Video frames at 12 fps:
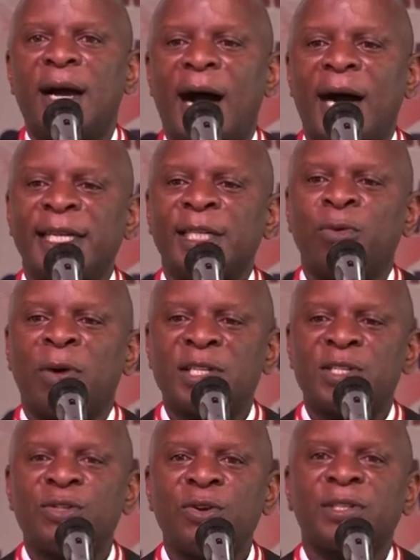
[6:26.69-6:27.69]
and it
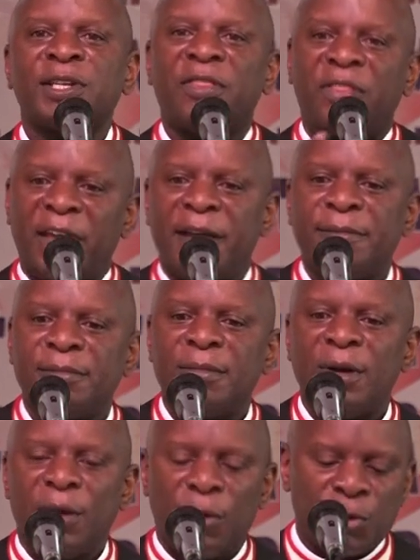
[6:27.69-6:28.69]
was not them
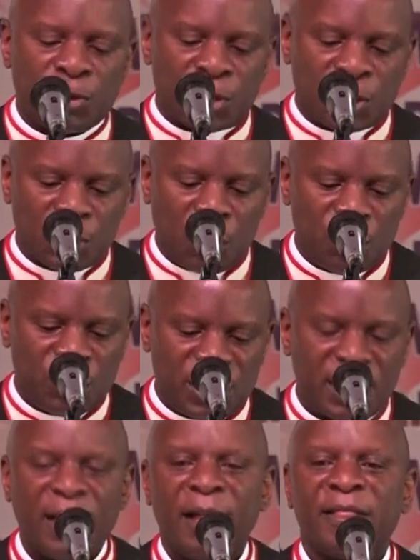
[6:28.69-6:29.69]
who
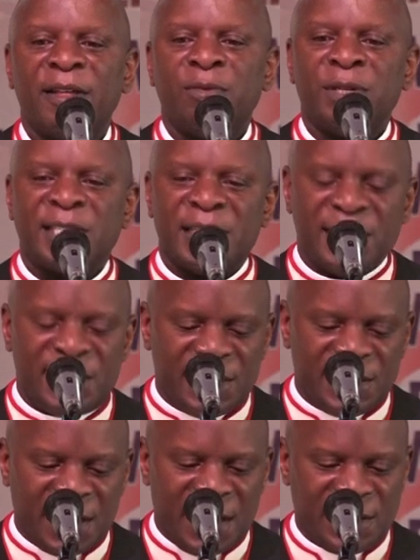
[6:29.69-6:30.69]
sought the risen
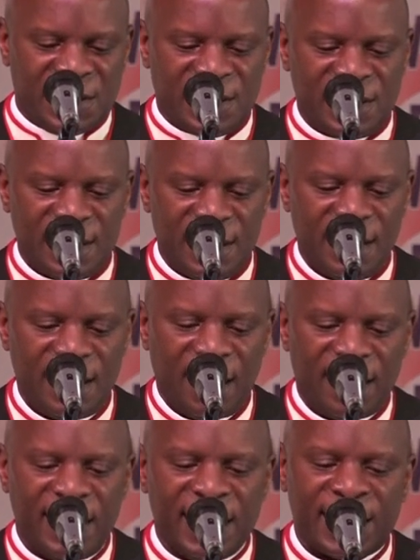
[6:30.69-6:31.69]
Jesus.
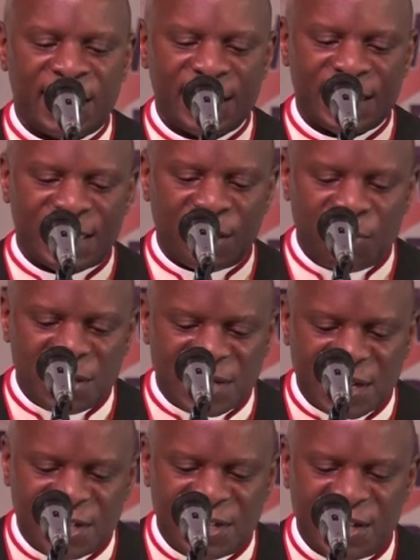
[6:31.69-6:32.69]
It is the
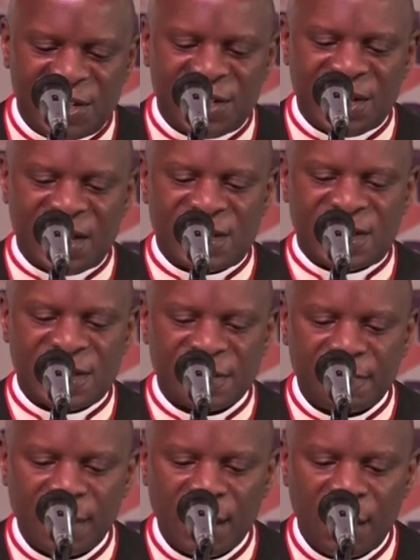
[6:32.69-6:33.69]
risen
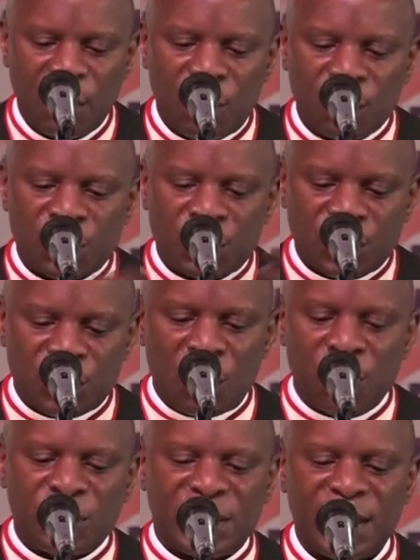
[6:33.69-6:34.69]
Jesus who
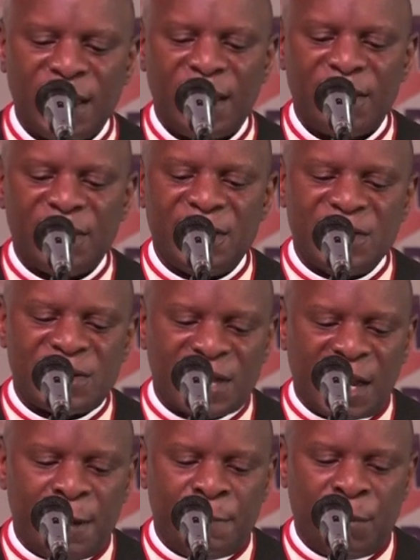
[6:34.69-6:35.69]
sought the
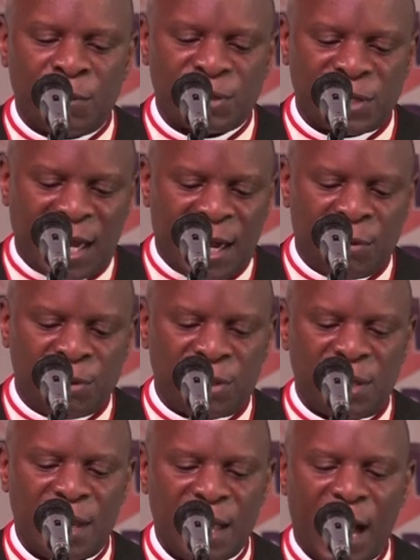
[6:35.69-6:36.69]
disciples
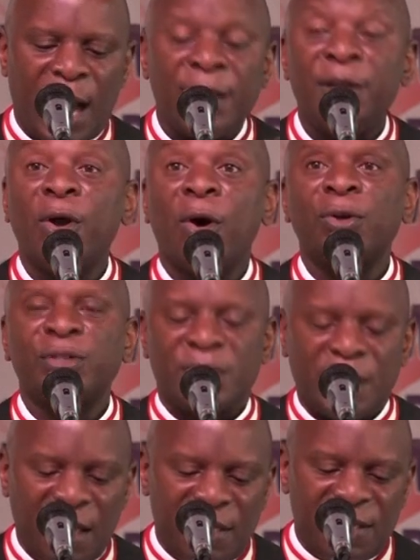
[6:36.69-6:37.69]
out and
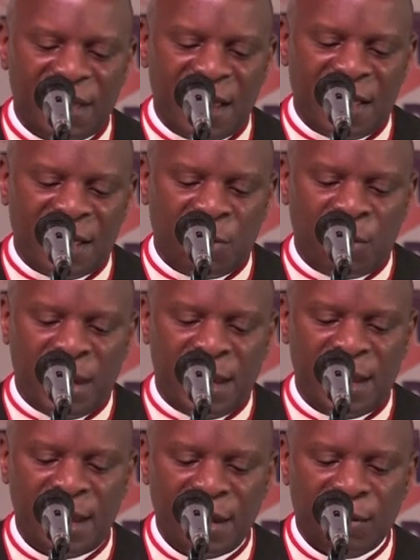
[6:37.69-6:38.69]
not the other
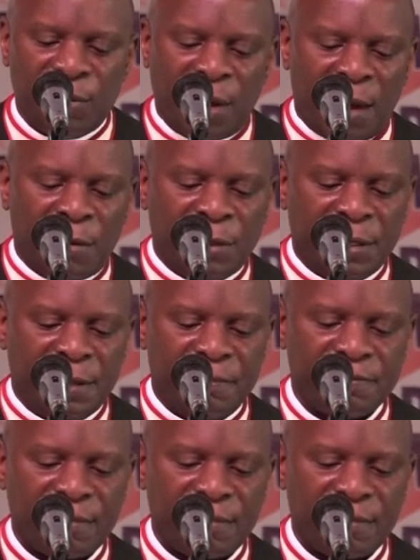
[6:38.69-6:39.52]
way round.